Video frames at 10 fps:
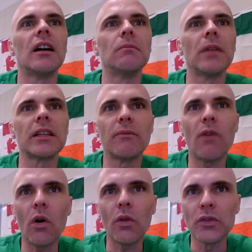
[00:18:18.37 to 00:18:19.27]
like
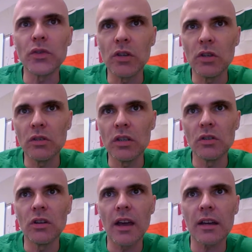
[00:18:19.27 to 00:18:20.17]
the fall of the Soviet
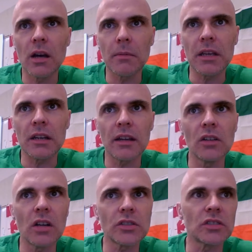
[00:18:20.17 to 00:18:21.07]
Union due to economic and
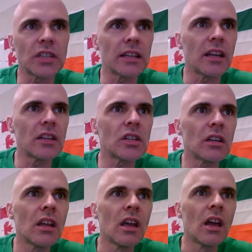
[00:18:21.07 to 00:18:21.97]
ideological
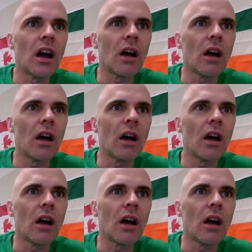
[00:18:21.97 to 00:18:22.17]
stagnation